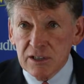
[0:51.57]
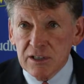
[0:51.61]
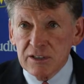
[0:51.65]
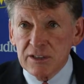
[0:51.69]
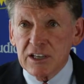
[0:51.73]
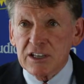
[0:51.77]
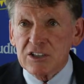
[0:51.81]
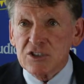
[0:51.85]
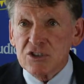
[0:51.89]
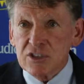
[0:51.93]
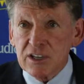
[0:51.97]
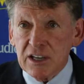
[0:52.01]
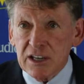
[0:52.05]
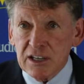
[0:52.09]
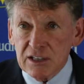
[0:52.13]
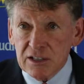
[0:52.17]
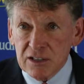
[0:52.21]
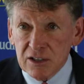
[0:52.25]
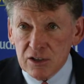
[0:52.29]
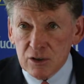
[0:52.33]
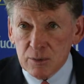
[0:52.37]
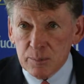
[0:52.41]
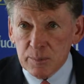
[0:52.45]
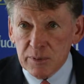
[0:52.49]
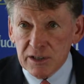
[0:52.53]
They state
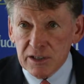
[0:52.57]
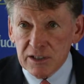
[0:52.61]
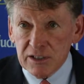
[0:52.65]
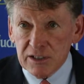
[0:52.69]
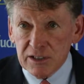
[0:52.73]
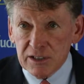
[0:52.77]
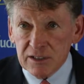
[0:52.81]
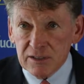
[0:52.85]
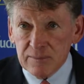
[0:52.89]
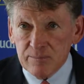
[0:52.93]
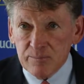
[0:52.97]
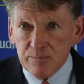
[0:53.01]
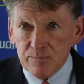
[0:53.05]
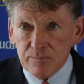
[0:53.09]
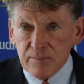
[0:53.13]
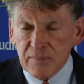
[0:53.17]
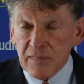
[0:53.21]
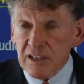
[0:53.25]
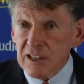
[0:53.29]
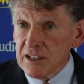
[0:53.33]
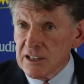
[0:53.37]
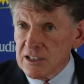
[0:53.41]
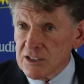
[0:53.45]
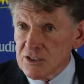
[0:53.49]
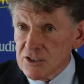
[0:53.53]
their opinion.
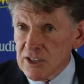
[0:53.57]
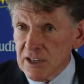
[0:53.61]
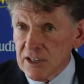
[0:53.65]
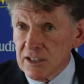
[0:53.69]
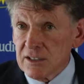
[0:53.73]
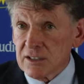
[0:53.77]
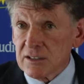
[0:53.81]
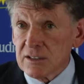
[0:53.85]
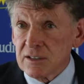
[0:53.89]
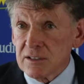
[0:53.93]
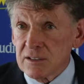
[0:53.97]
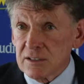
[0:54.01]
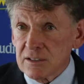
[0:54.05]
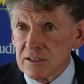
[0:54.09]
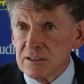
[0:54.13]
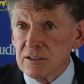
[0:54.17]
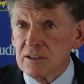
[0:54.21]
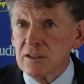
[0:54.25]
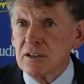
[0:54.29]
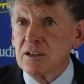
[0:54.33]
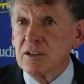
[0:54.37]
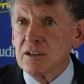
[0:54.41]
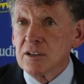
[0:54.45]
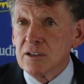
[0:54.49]
They state it to